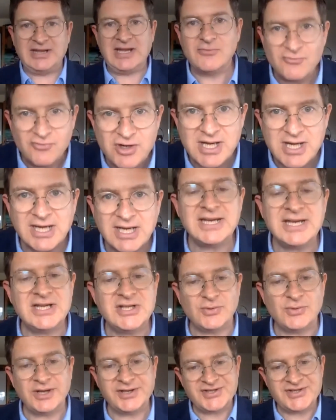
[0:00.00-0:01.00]
they really
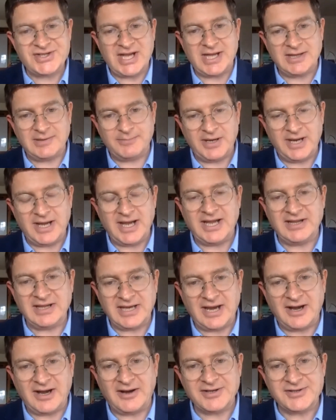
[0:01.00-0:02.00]
need to understand the play and the
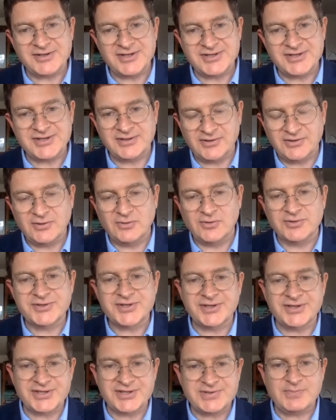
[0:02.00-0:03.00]
characters and the
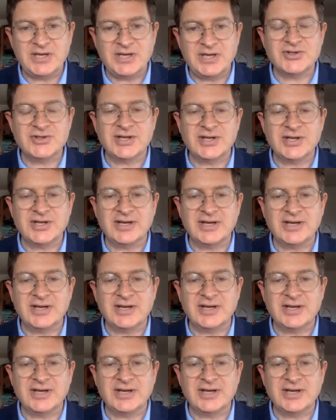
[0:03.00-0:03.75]
thoughts and the speech and